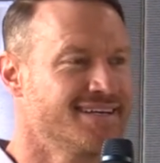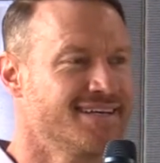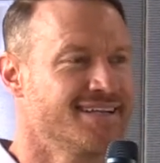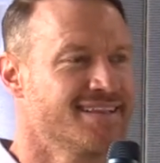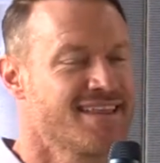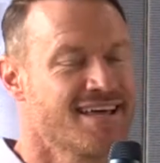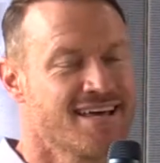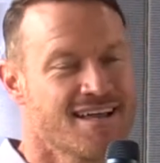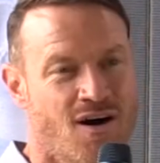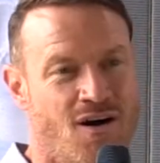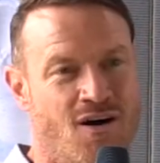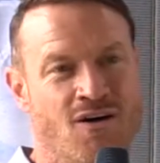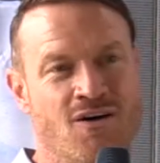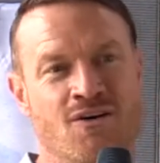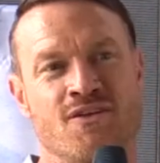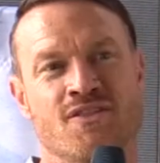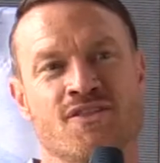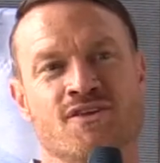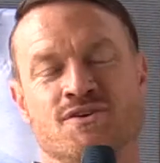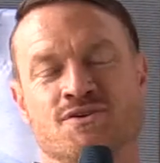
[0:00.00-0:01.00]
That all
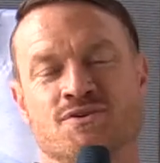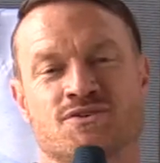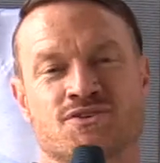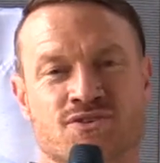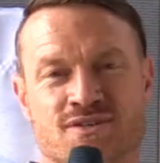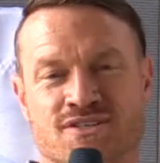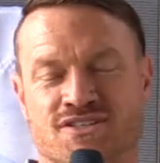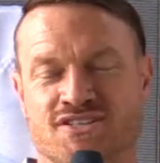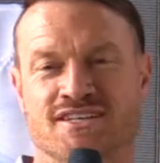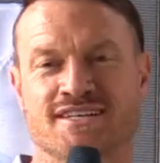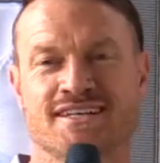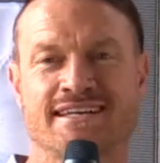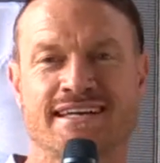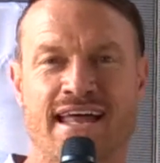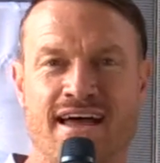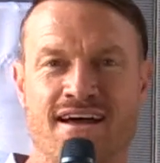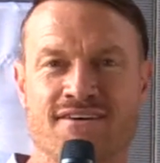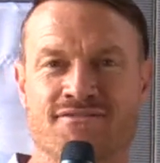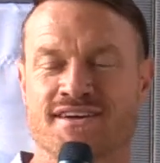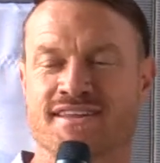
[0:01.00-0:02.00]
the nutrition and
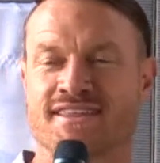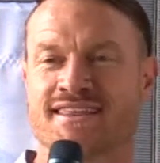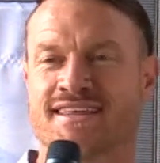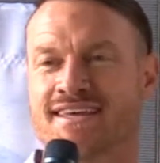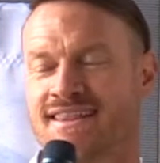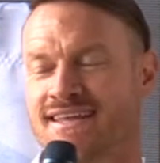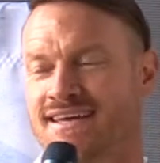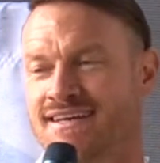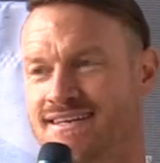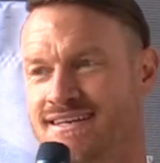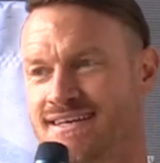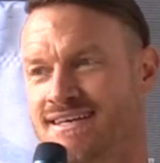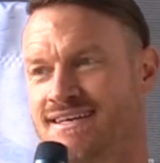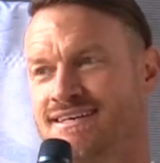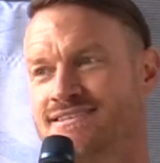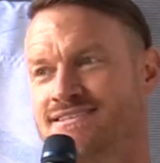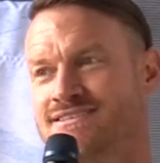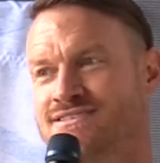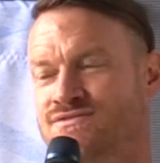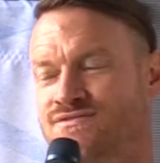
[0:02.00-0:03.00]
everything they need
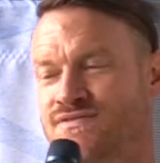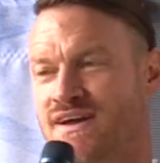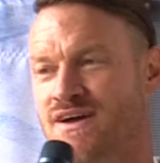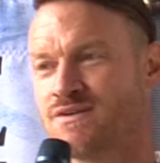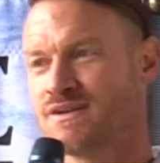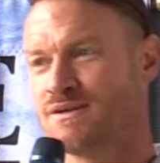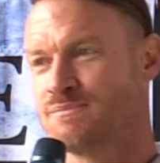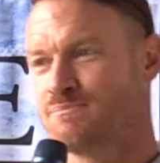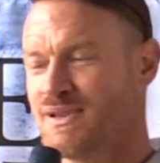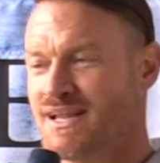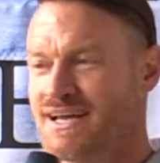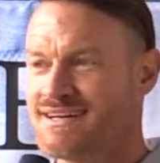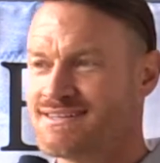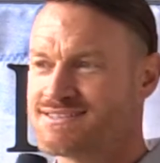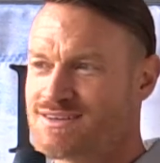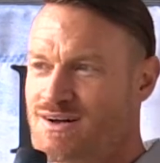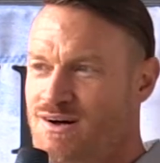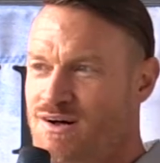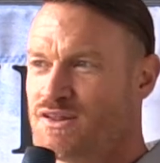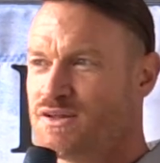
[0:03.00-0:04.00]
is found in plants,
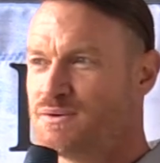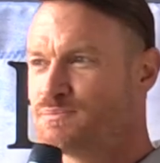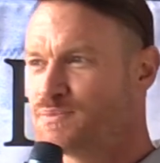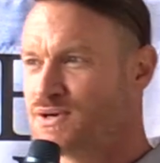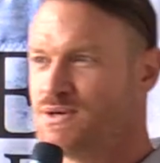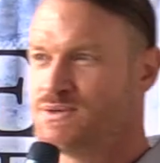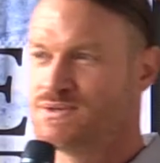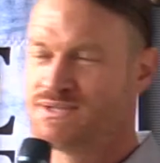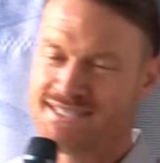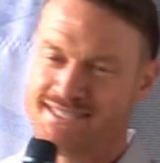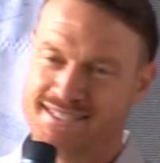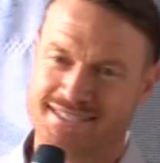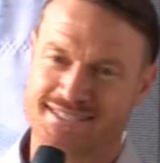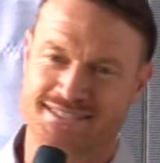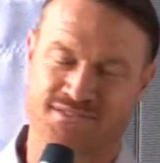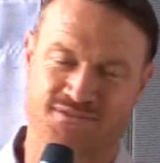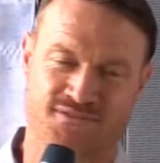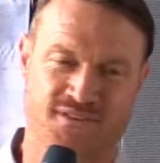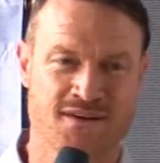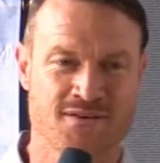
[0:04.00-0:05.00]
all the protein is
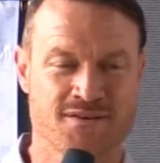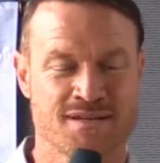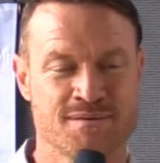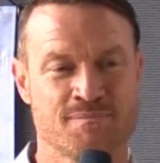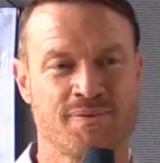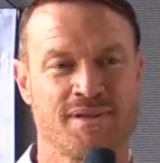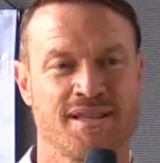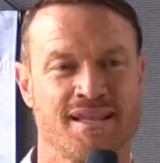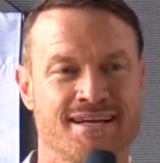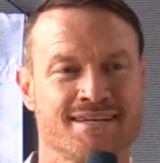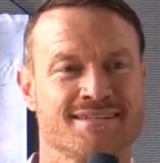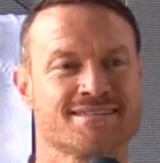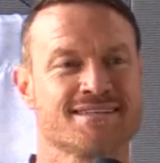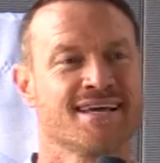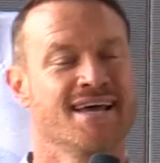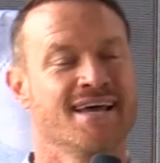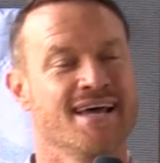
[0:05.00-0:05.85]
found in plants,